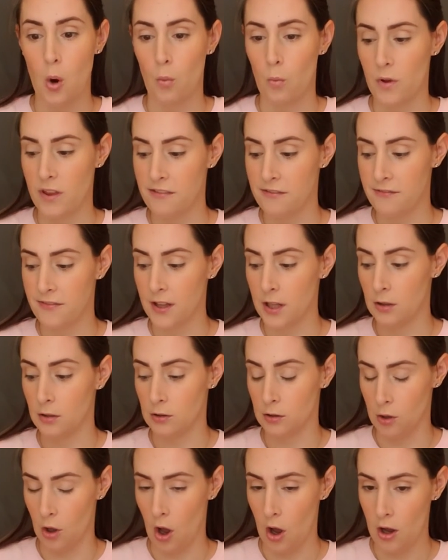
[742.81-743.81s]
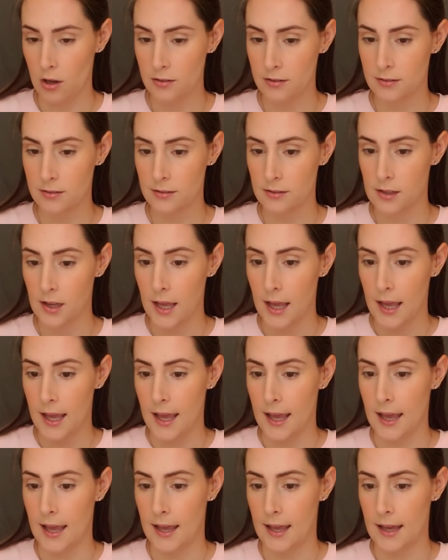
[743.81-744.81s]
we feel lost
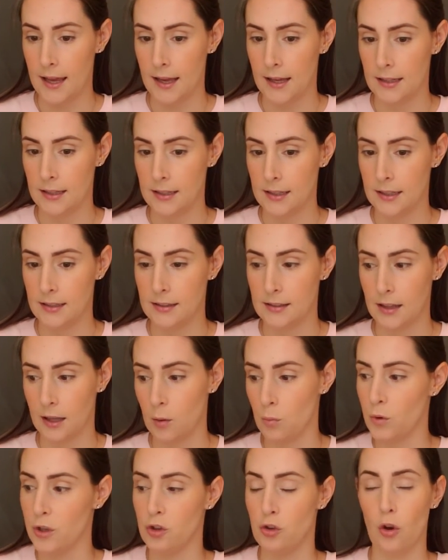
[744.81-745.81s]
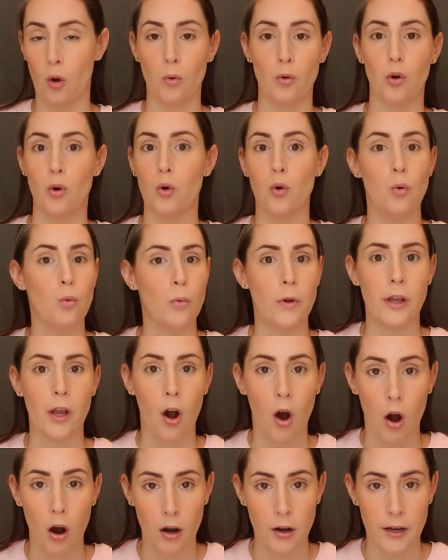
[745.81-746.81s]
and it's like we don't know who we
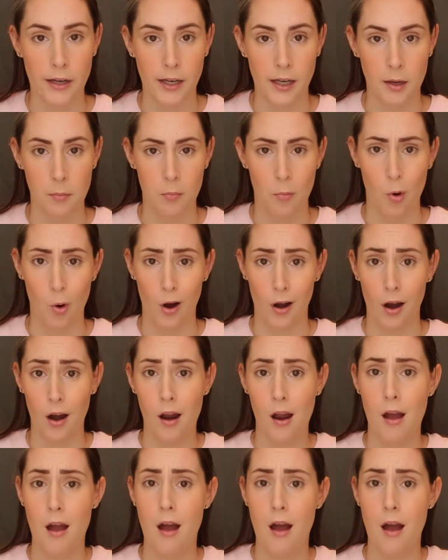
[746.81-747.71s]
are anymore.